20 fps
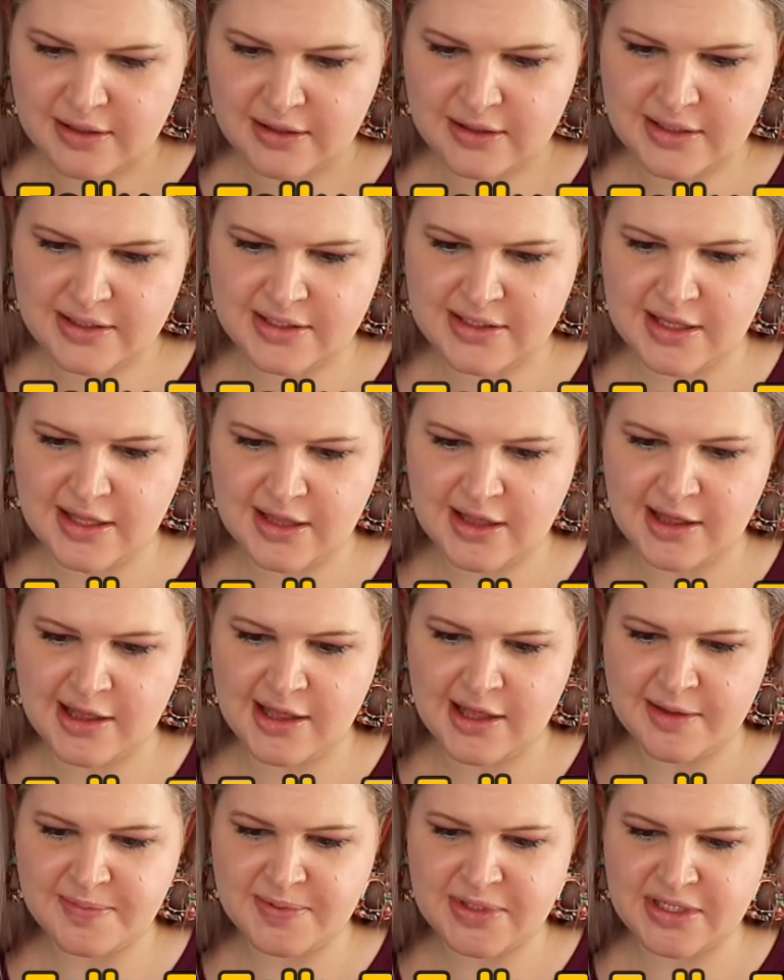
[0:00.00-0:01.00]
This
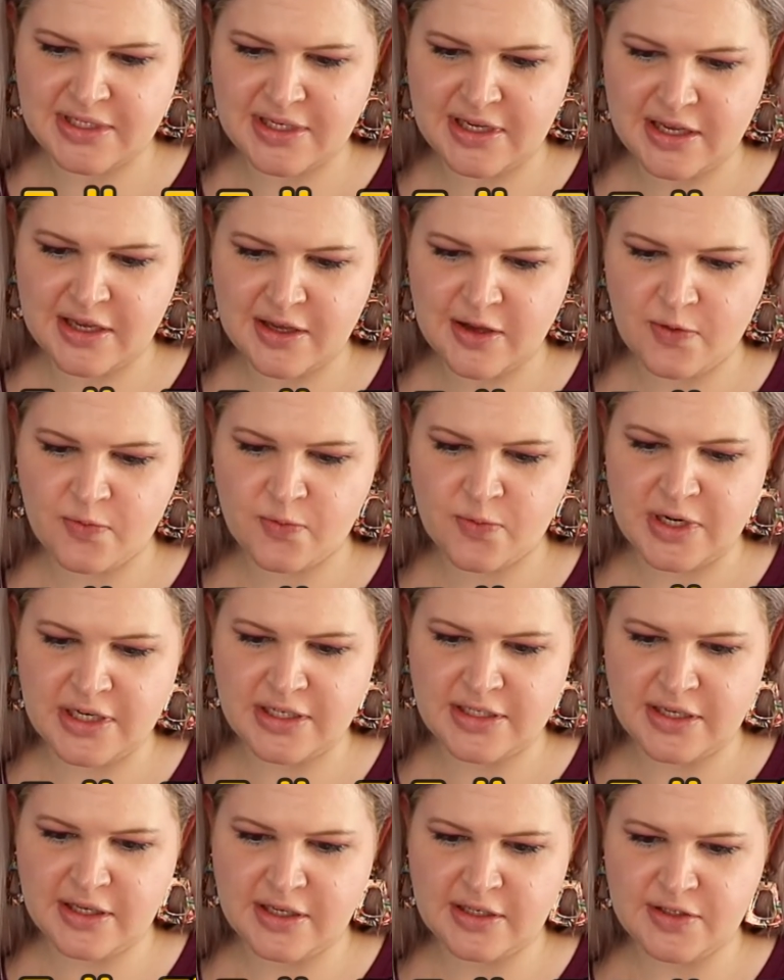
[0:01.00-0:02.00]
lipstick
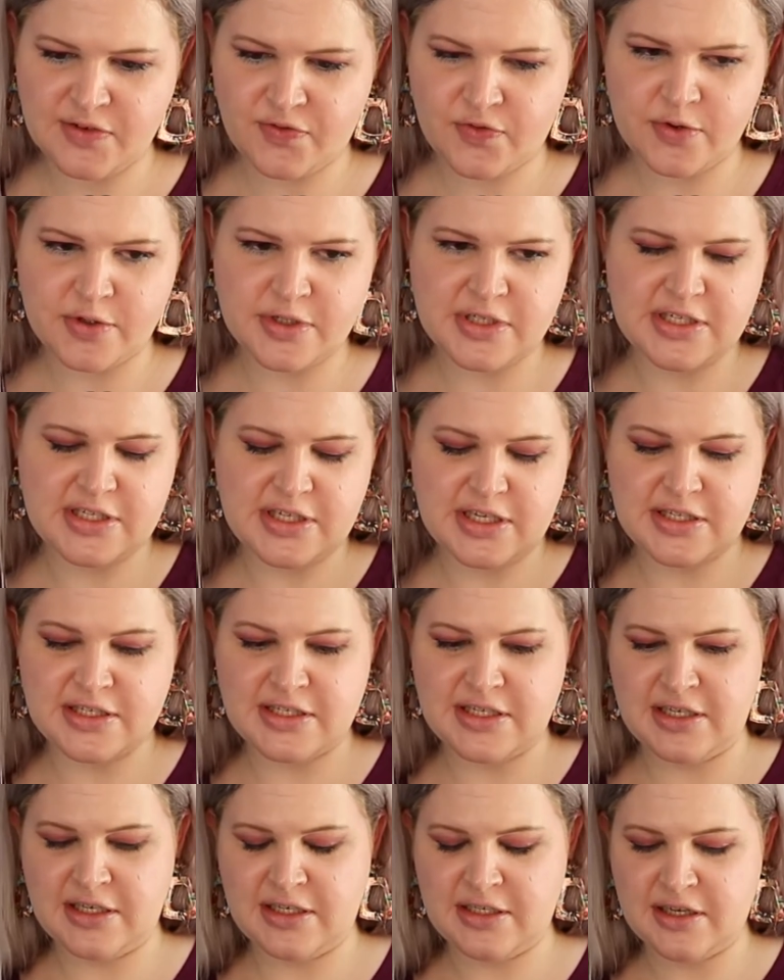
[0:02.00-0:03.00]
retails for
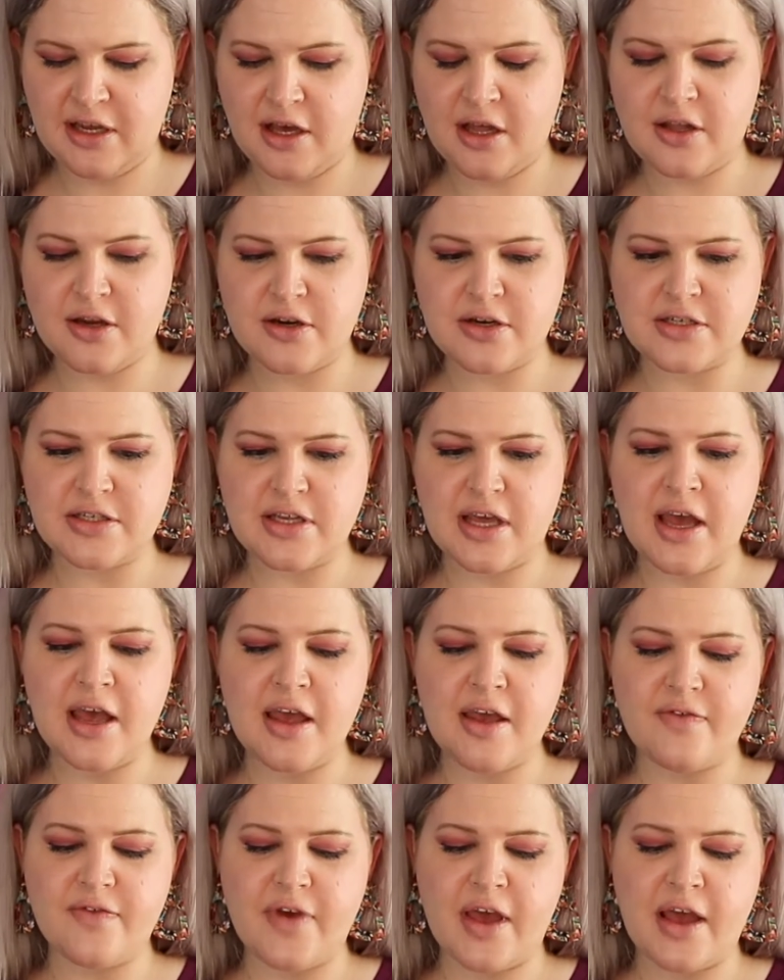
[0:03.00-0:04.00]
$16. I
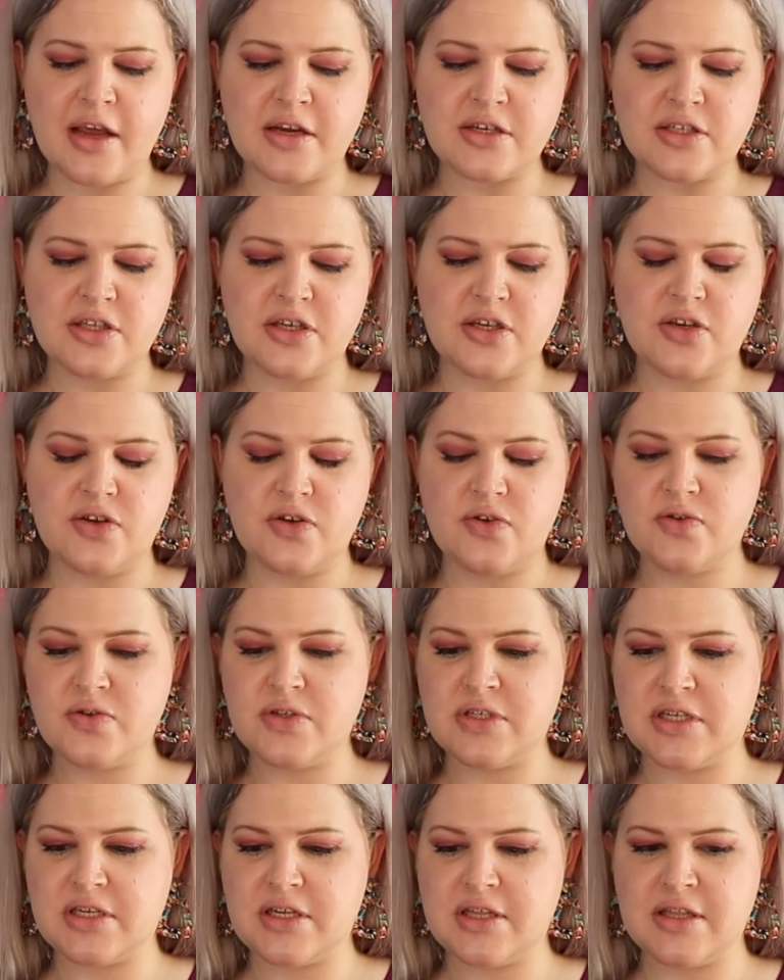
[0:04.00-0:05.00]
have actually
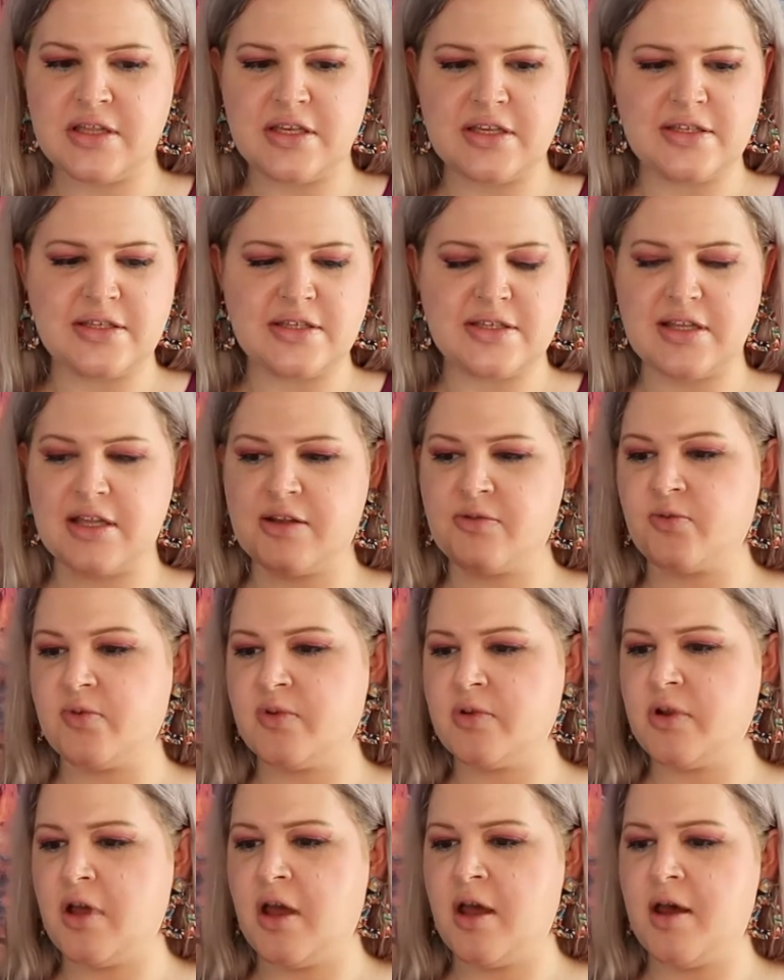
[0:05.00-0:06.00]
used this
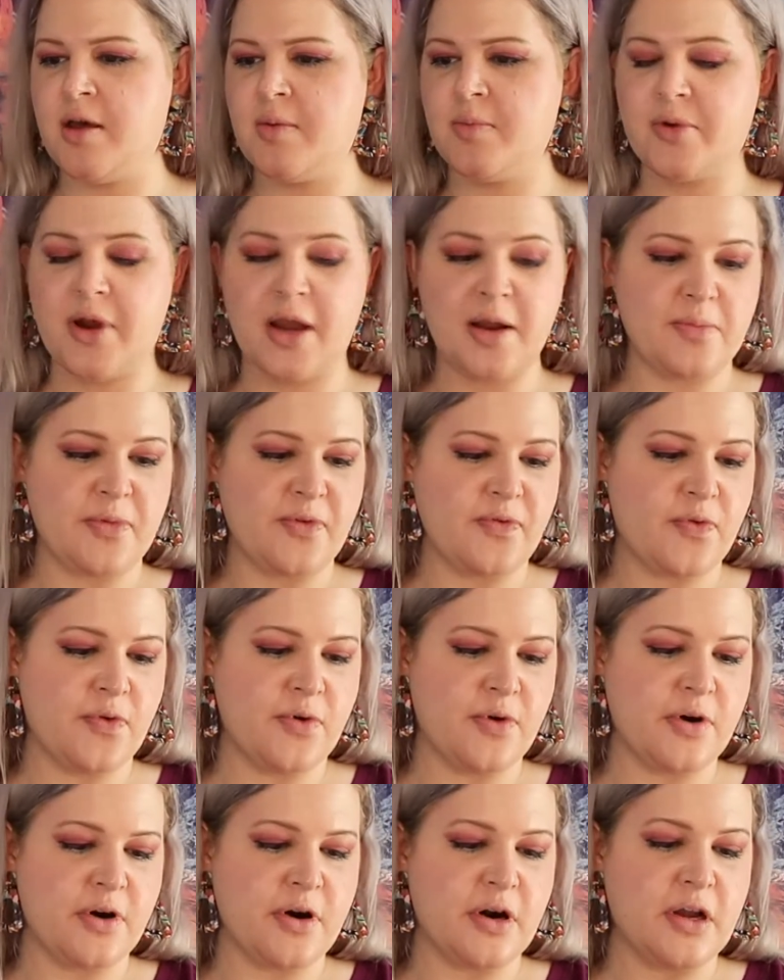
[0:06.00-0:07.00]
brand
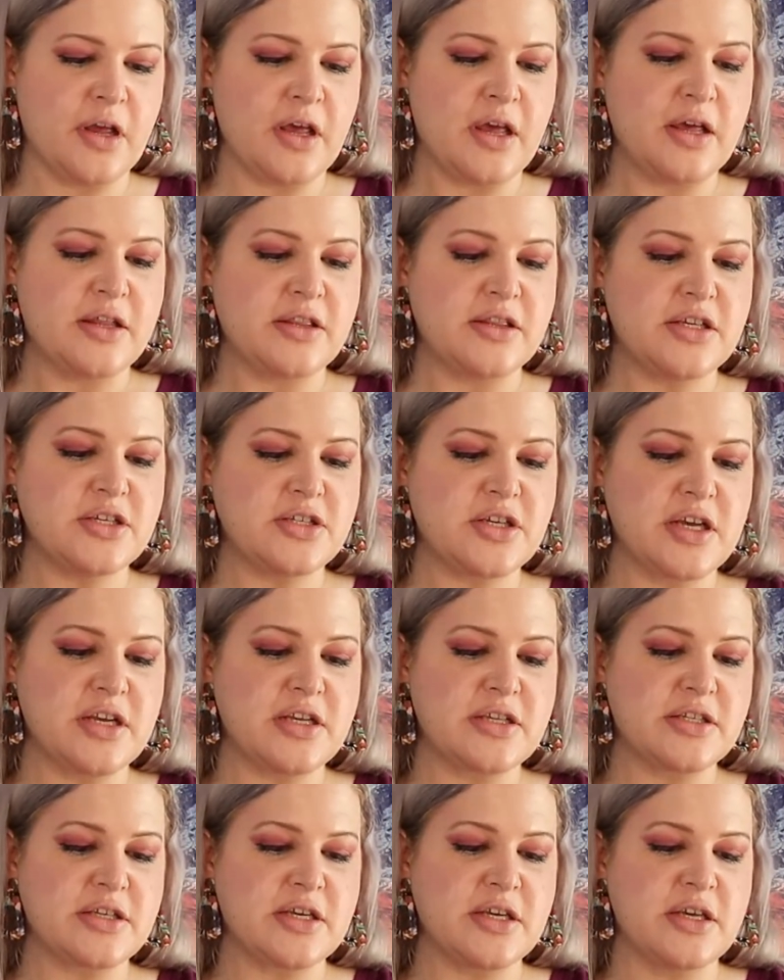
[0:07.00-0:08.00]
before. This shade
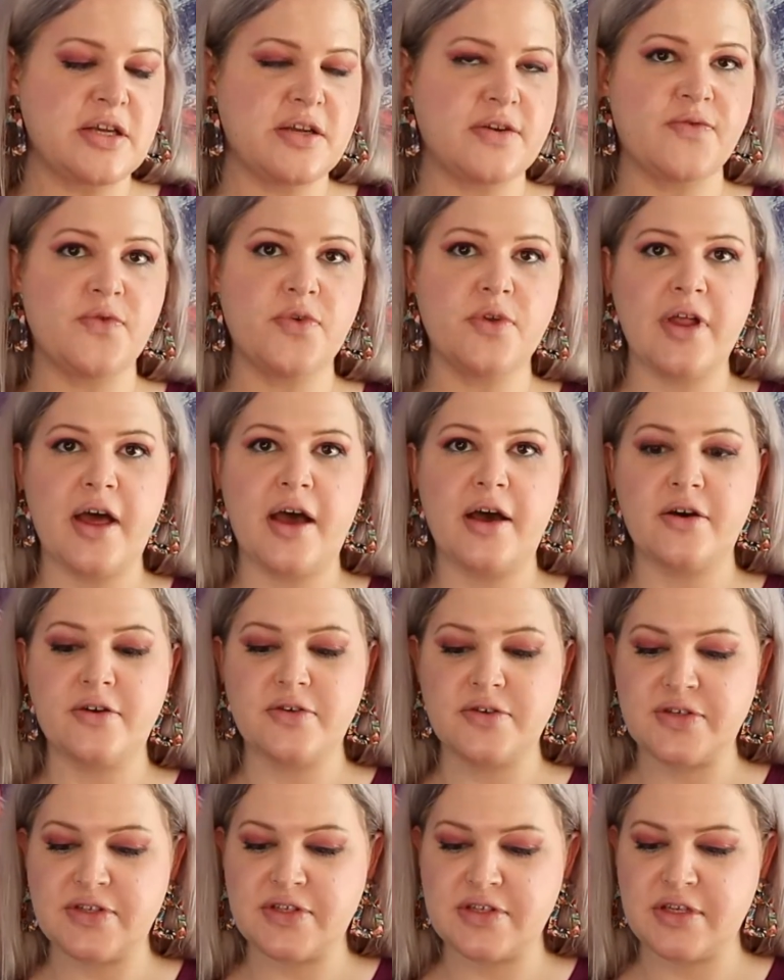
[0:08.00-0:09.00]
is in Full
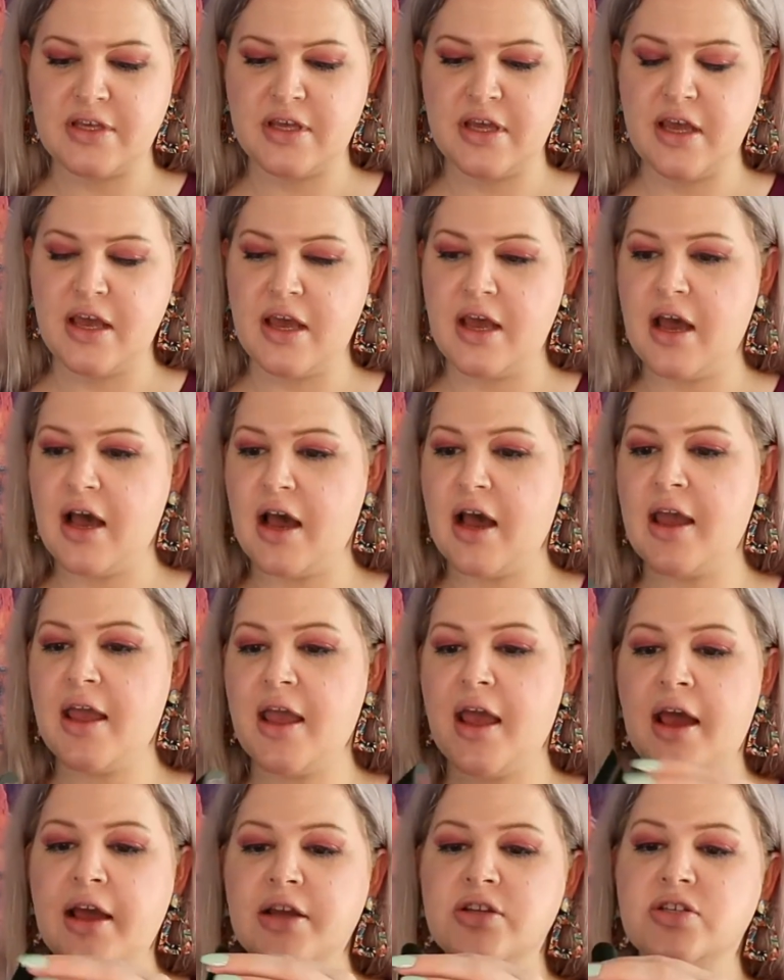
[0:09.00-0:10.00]
House. I
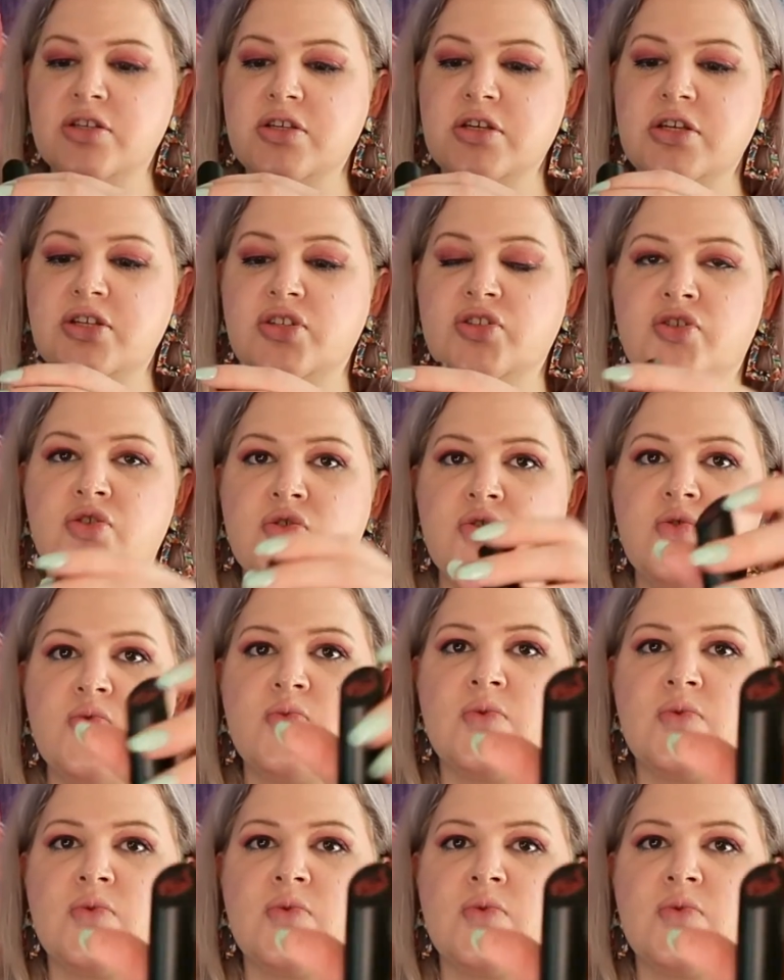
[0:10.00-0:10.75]
actually do